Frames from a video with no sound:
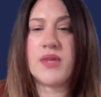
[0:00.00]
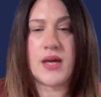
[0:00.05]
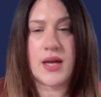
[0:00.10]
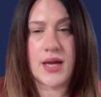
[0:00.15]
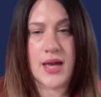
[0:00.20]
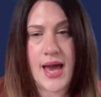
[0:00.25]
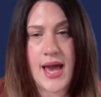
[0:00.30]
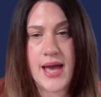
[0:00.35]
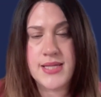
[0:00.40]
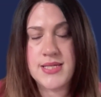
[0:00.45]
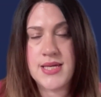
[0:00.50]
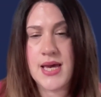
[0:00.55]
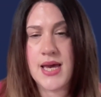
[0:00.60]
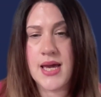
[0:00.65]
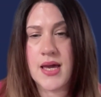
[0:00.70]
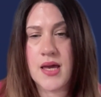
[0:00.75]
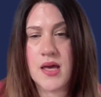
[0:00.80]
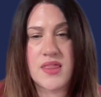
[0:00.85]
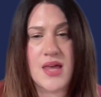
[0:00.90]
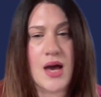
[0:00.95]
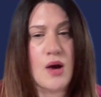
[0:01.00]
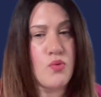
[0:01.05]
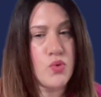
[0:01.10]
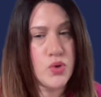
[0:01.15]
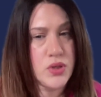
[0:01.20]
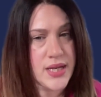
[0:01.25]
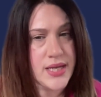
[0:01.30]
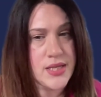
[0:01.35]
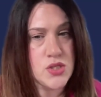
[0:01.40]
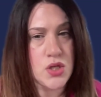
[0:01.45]
a caretaker that would
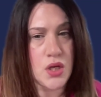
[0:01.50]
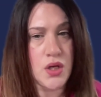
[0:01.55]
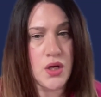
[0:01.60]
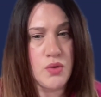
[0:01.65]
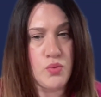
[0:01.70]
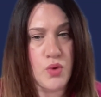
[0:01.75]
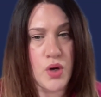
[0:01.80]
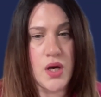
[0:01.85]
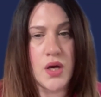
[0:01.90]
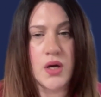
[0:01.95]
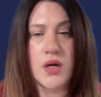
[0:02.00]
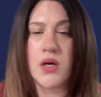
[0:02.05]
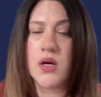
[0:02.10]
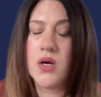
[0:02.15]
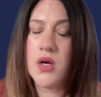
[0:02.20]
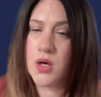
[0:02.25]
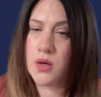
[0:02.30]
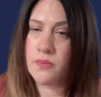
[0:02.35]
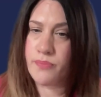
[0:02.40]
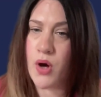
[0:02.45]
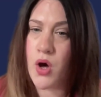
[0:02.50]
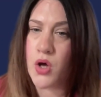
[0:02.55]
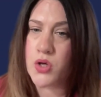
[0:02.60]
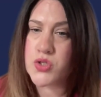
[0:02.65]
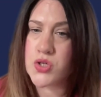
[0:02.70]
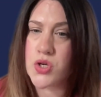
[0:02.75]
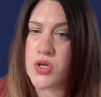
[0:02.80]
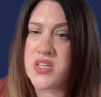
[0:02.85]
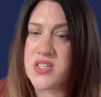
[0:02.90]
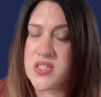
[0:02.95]
need to loan work, but
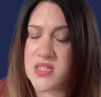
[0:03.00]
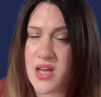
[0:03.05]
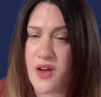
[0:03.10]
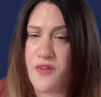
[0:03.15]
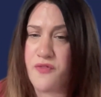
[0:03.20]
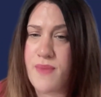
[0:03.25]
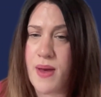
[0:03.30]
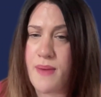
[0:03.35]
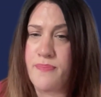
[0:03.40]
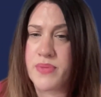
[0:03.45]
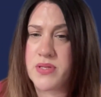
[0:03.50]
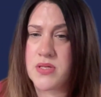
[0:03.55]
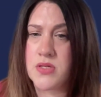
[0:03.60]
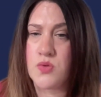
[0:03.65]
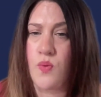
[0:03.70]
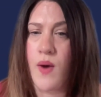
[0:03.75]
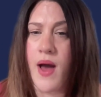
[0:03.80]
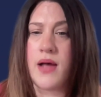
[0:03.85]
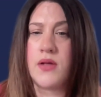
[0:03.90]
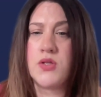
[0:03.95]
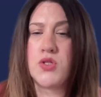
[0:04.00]
also your staff members as well.